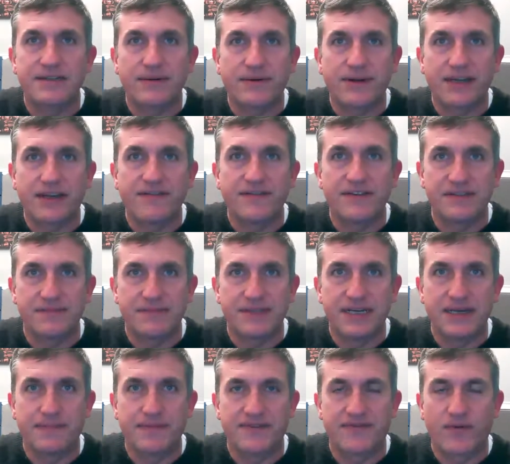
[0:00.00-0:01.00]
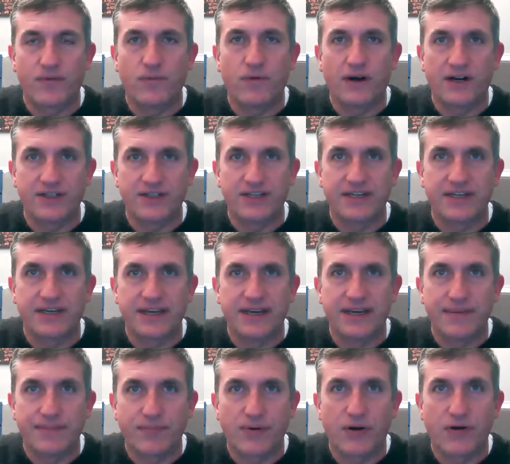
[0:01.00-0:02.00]
I want to give you some tips for watching
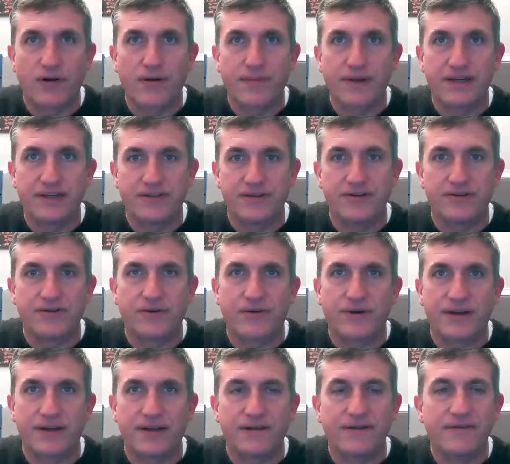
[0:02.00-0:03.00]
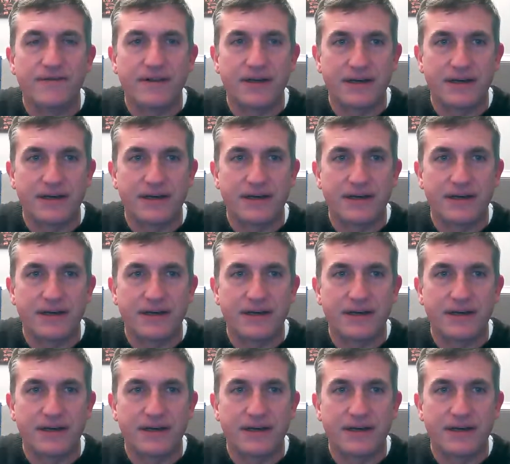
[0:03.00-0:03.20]
a programming tutorial.